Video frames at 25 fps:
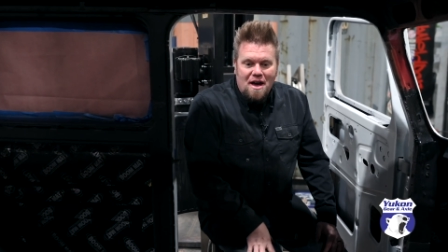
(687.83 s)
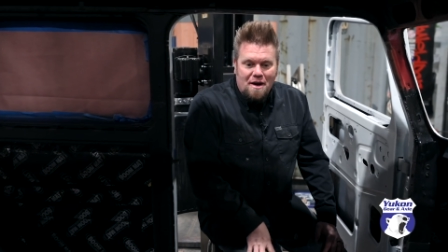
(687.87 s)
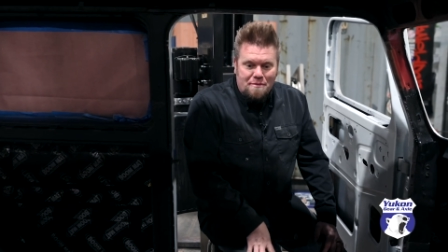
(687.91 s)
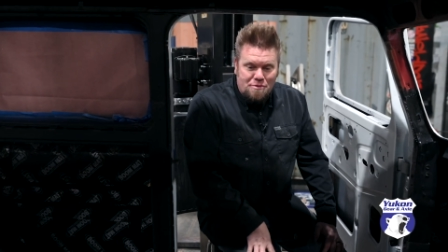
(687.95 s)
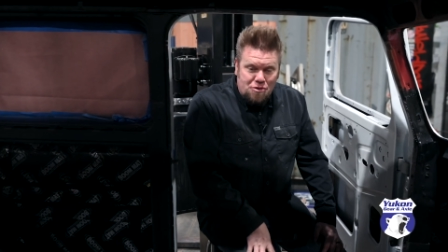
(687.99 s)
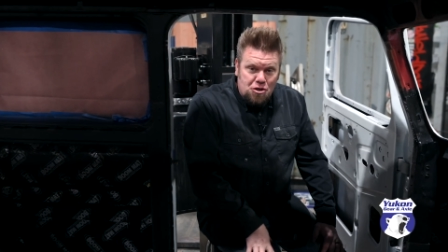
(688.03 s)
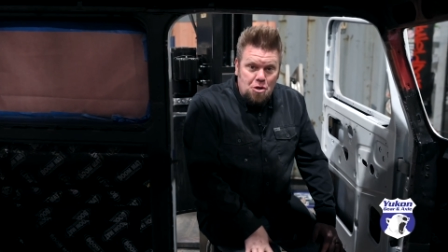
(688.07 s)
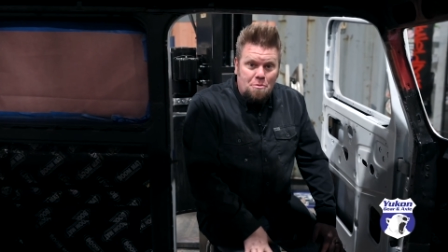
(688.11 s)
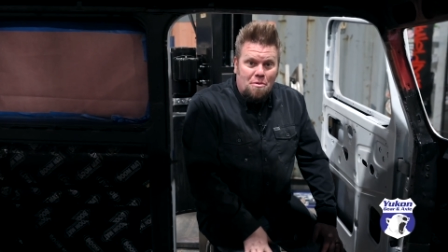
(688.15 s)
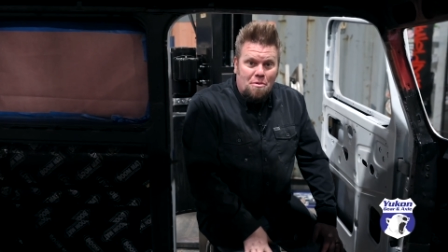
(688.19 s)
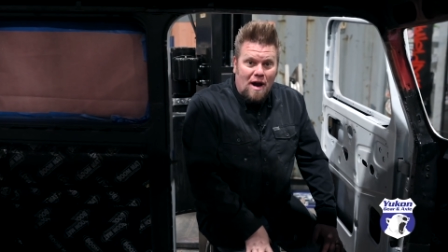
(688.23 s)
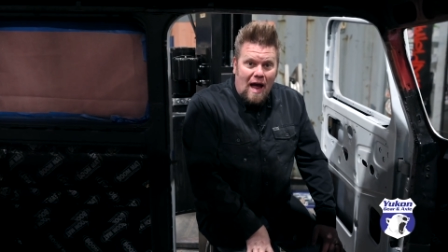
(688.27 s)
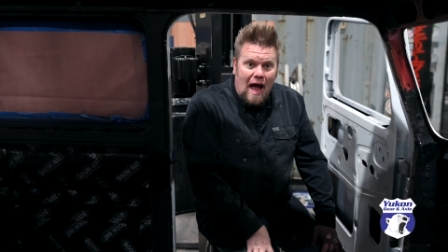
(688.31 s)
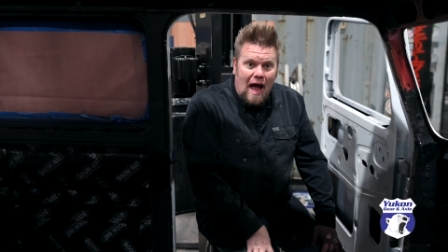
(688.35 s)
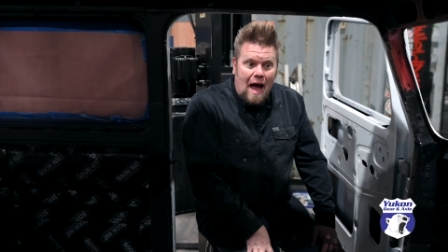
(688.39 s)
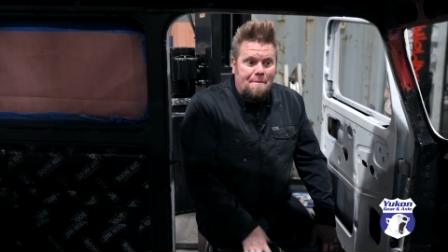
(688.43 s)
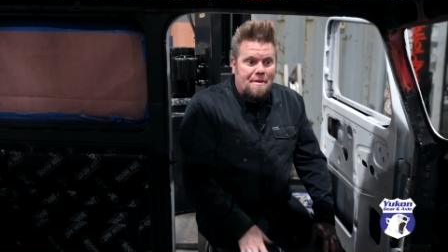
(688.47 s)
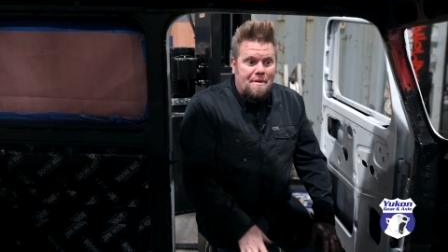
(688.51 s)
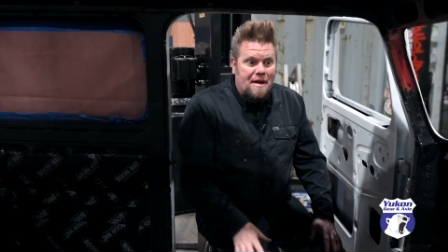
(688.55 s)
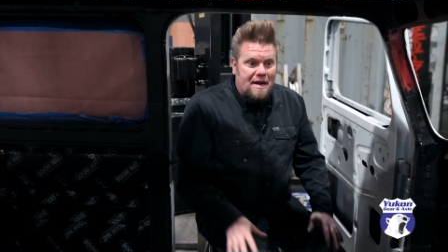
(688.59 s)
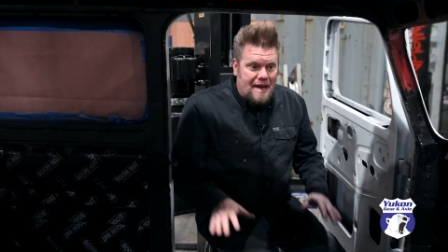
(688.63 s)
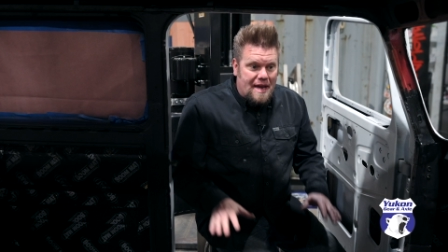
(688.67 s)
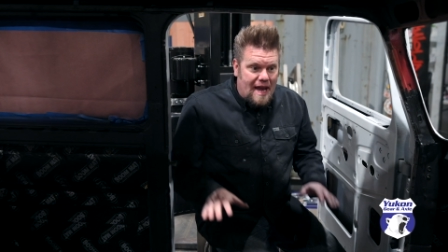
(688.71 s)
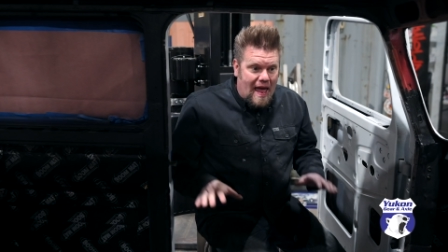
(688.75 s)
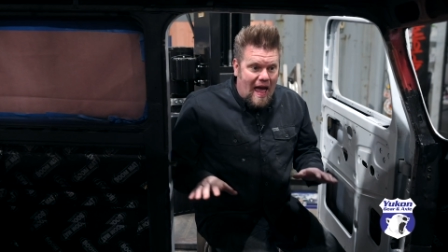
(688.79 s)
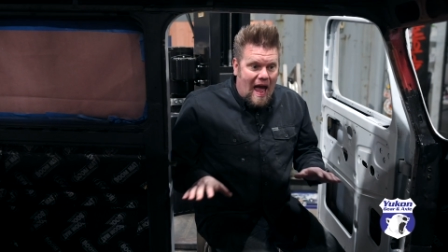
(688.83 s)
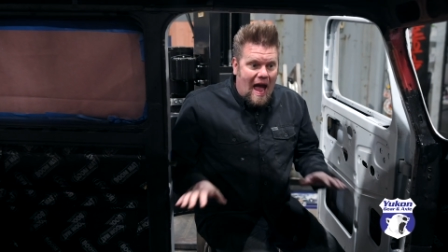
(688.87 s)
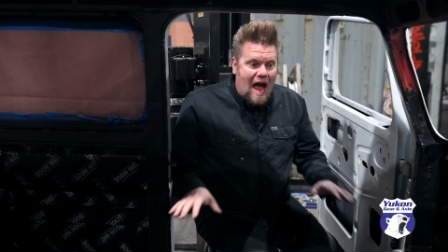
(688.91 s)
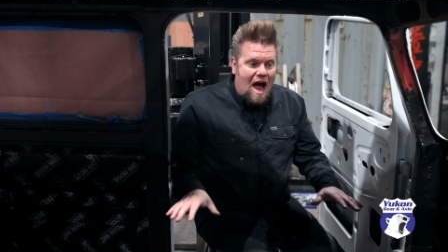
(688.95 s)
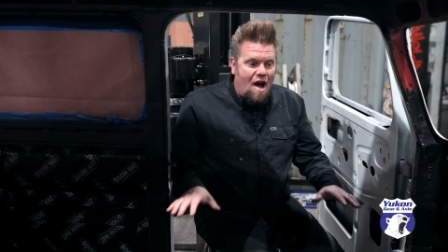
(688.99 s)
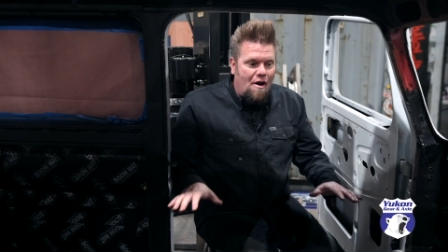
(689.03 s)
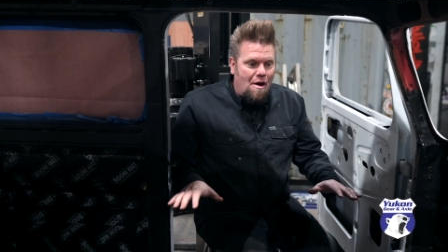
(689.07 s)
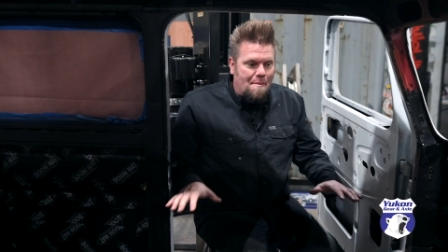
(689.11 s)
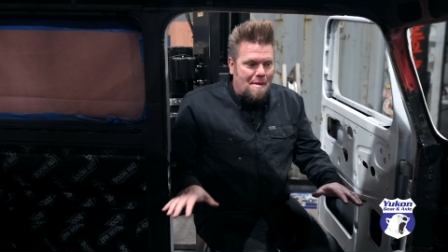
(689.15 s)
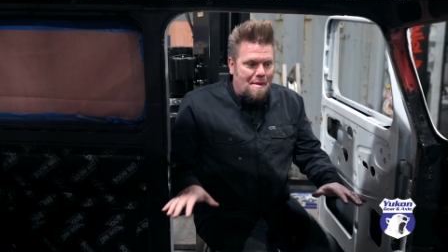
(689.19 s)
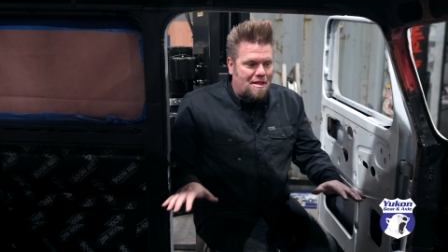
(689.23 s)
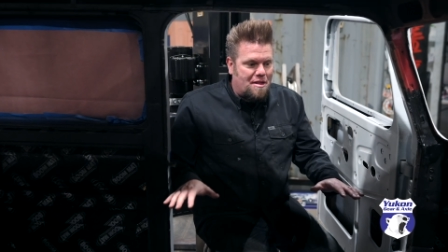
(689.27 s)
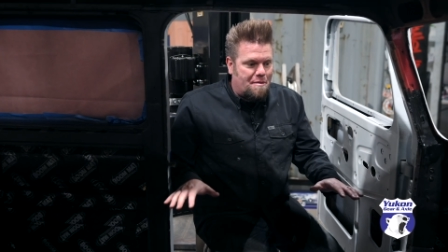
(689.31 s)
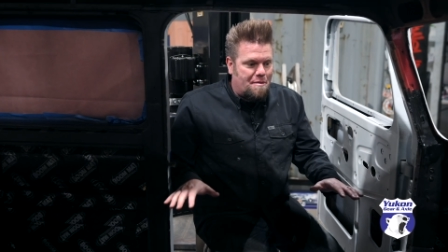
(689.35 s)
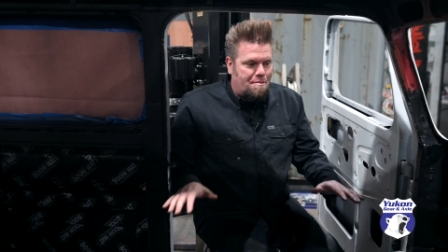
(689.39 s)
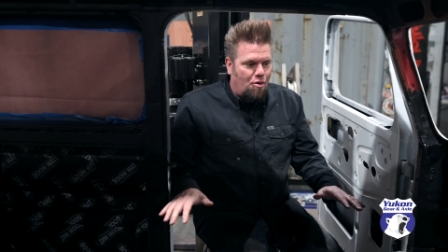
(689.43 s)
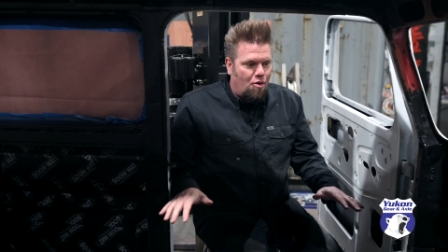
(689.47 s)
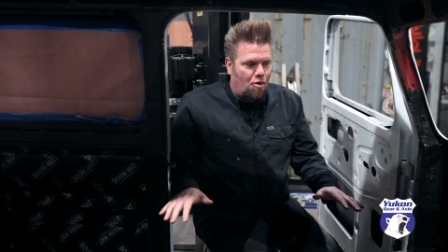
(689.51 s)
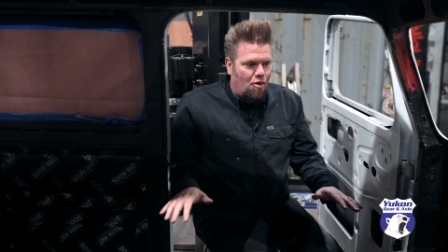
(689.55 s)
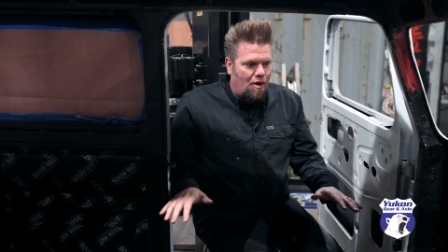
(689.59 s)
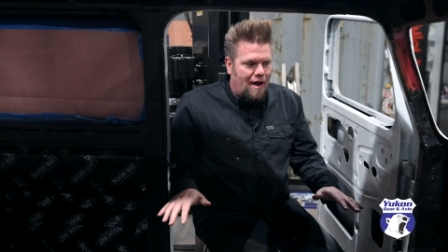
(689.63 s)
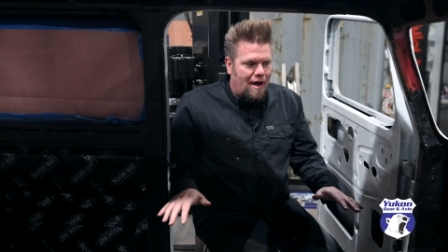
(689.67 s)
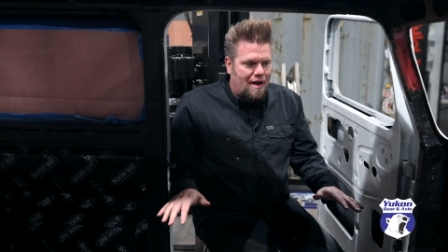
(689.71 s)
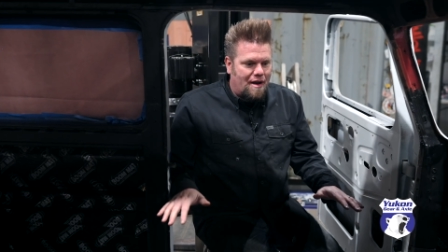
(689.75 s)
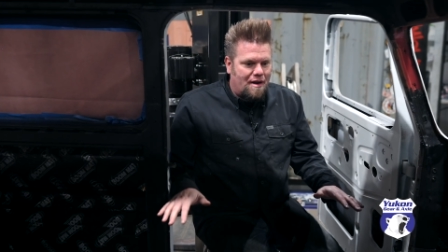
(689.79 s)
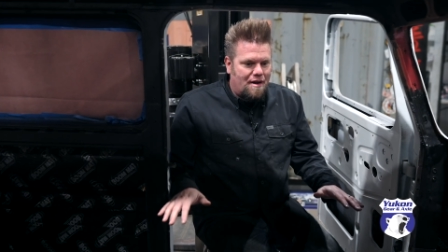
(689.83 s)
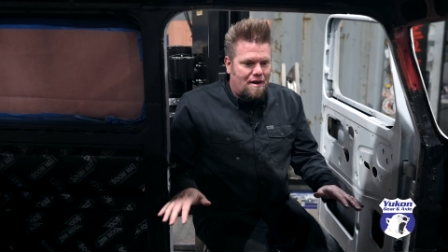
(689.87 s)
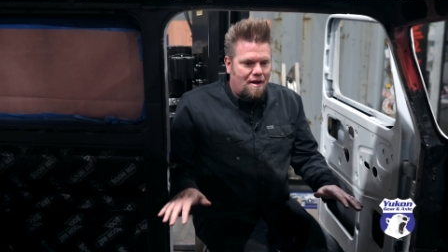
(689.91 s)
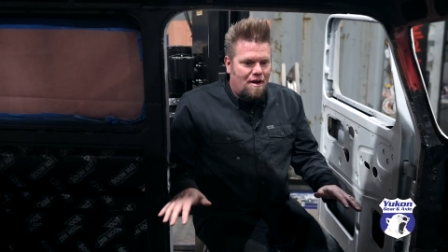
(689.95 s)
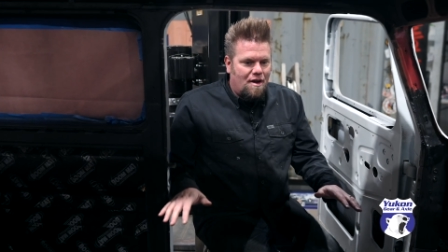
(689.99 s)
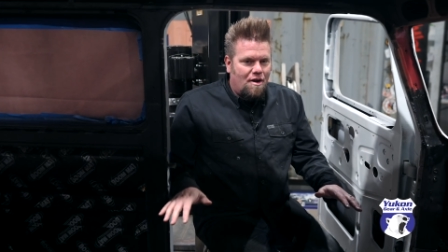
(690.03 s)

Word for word: Super happy. Now I'm at the point